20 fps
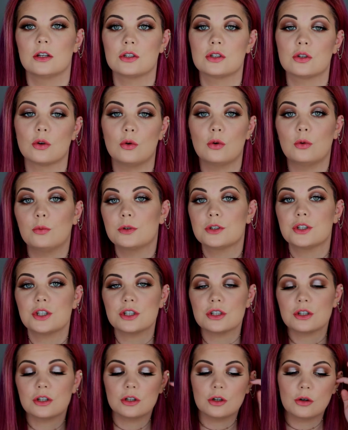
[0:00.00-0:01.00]
So we're
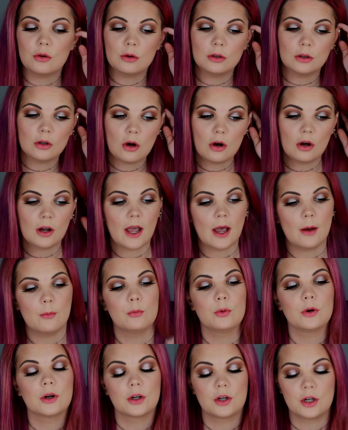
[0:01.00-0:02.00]
just gonna go along and
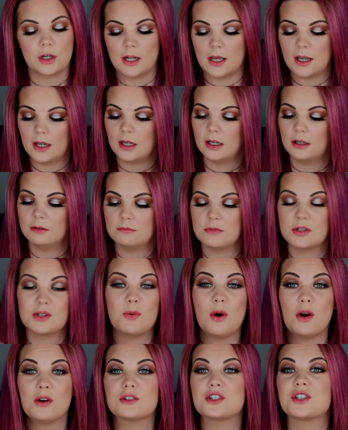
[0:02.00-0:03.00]
we're gonna
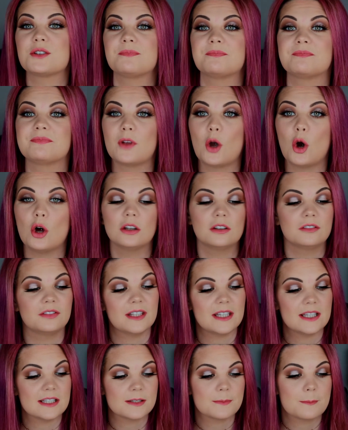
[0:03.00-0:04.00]
swatch all of
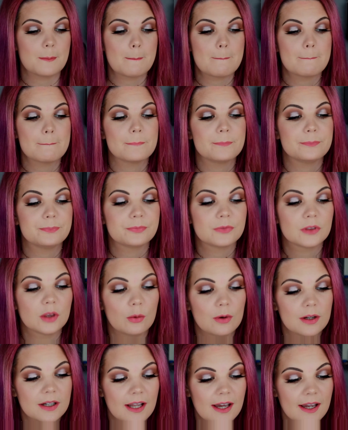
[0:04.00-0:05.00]
these.
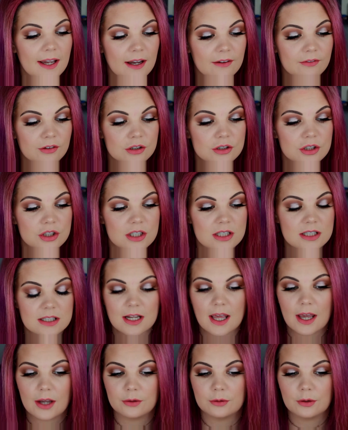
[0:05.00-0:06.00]
The one that I have on just
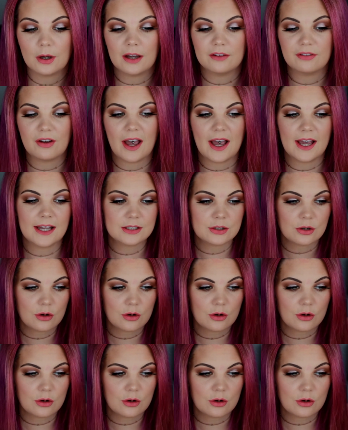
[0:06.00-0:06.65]
now, I've had